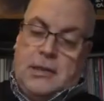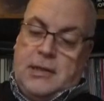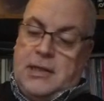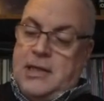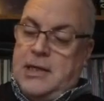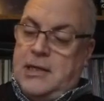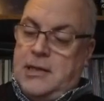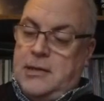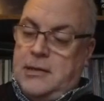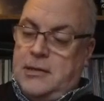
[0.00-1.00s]

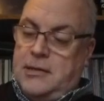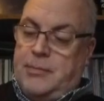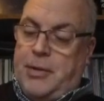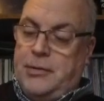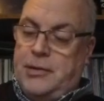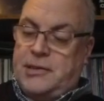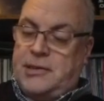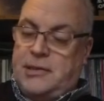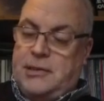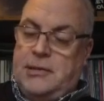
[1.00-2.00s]
the
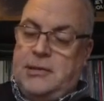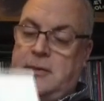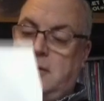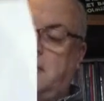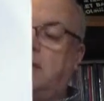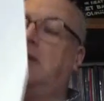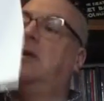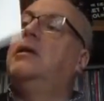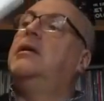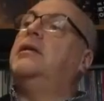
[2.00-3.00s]
bonus
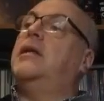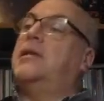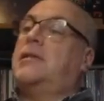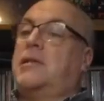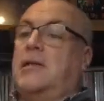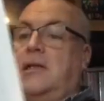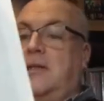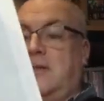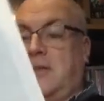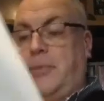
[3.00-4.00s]
disc. So
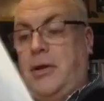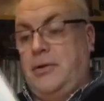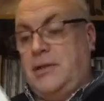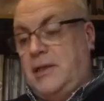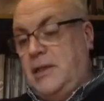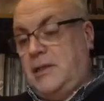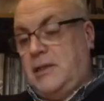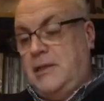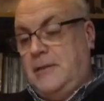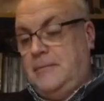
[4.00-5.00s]
this is the bonus disc.
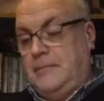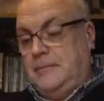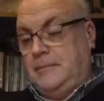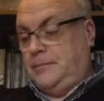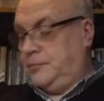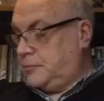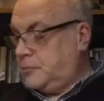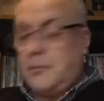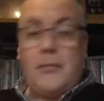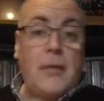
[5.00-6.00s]

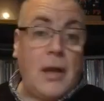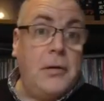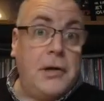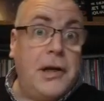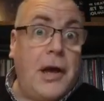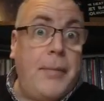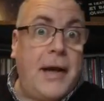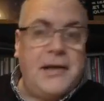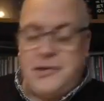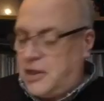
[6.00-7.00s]
I'm going to go
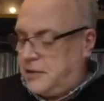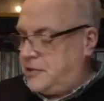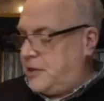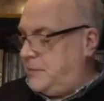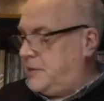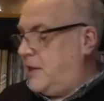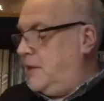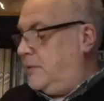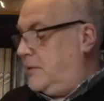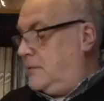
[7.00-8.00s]
back and check the James
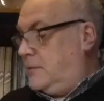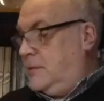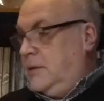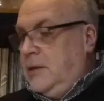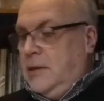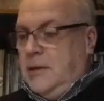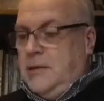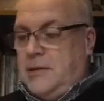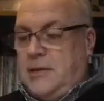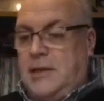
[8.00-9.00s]
Taylor one.
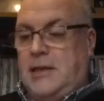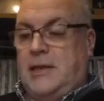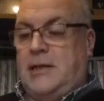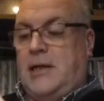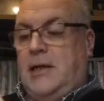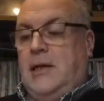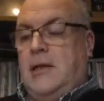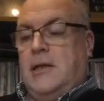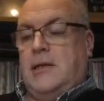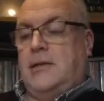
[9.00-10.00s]
In case that.
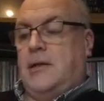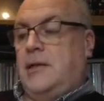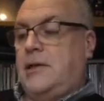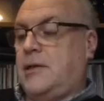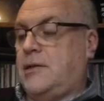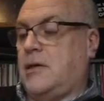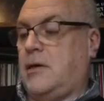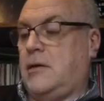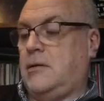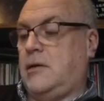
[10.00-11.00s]
So this has
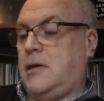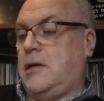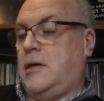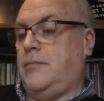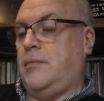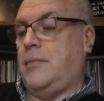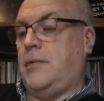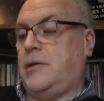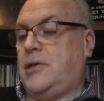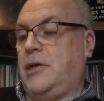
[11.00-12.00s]
got Turn,
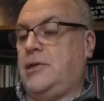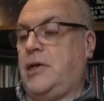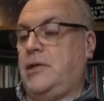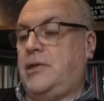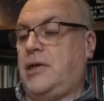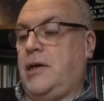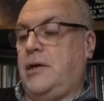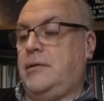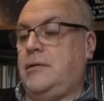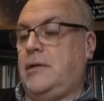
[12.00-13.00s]
Turn,
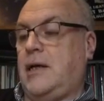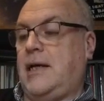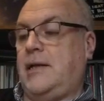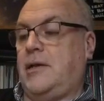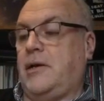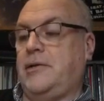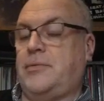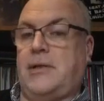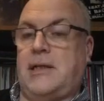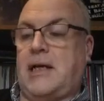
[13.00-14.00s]
Turn and Those
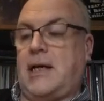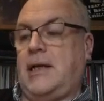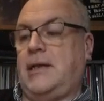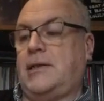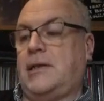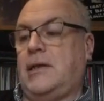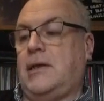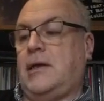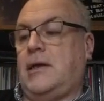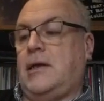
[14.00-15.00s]
Were the Days
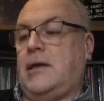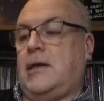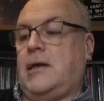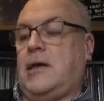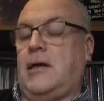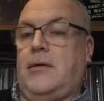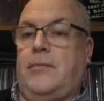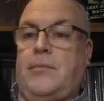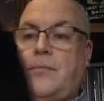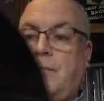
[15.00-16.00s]
on